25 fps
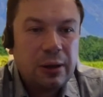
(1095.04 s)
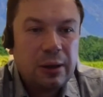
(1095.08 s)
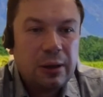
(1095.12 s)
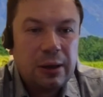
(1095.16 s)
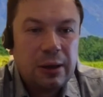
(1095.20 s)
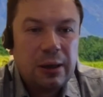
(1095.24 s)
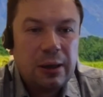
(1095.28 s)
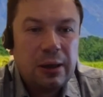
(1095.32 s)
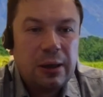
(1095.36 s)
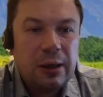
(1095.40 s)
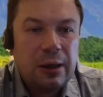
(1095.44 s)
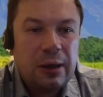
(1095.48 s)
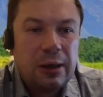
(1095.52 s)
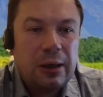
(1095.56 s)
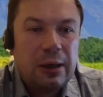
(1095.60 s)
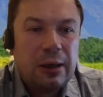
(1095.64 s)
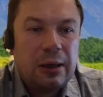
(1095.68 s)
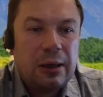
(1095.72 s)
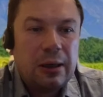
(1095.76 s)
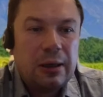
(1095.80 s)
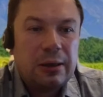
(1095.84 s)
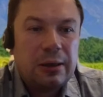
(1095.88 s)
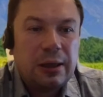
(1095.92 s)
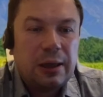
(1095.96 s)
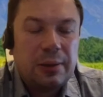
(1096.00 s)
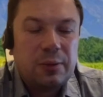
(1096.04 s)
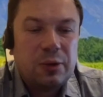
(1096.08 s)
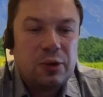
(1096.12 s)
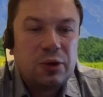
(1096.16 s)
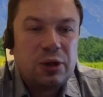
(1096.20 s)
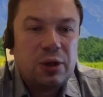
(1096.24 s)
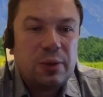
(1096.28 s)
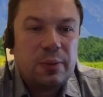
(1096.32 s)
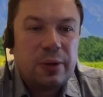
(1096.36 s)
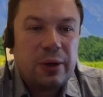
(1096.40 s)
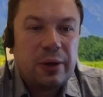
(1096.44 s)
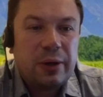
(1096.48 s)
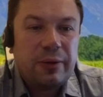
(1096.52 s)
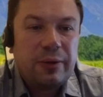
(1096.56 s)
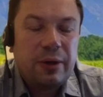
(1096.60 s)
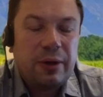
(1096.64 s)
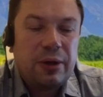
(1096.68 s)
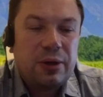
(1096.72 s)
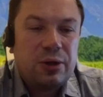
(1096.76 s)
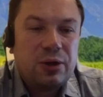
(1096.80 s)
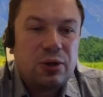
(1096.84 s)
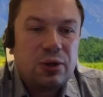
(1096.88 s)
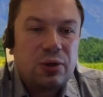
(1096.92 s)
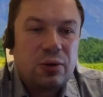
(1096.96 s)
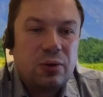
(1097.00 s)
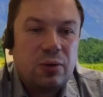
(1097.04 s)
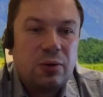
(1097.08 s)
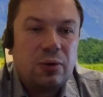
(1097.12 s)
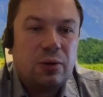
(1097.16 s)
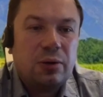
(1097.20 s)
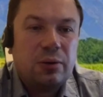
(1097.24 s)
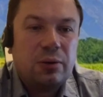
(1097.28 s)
For example, we are at a country